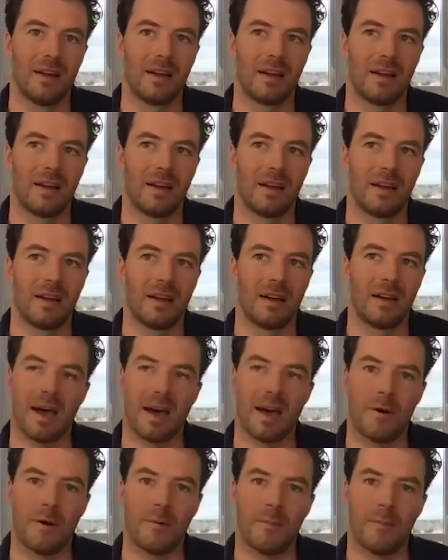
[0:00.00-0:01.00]

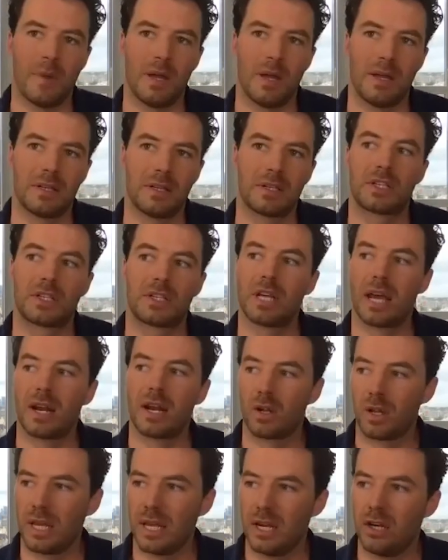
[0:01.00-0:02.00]
Settle
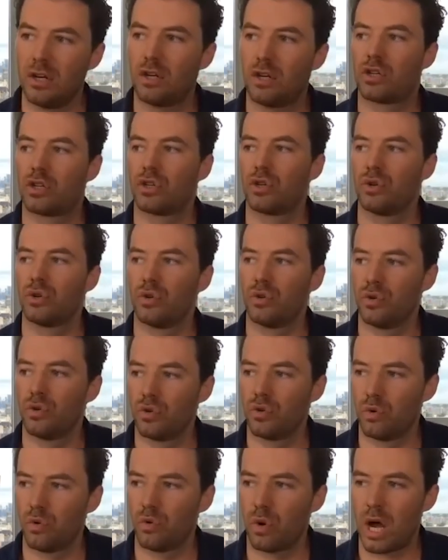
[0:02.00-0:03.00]
into
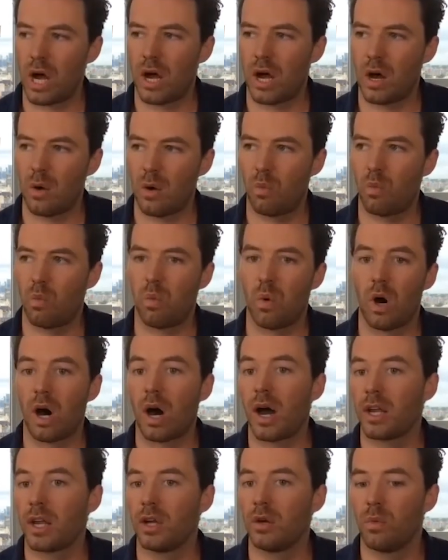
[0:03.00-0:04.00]
why
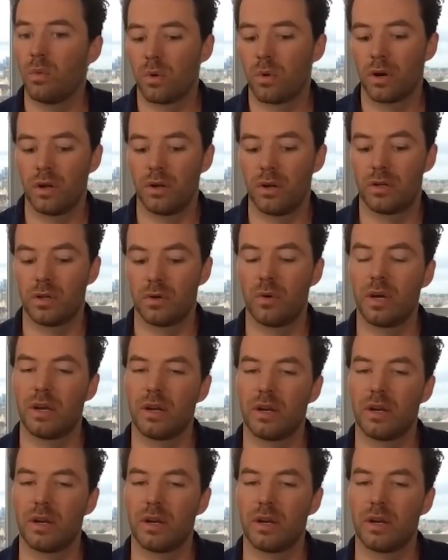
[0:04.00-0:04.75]
you want to do it.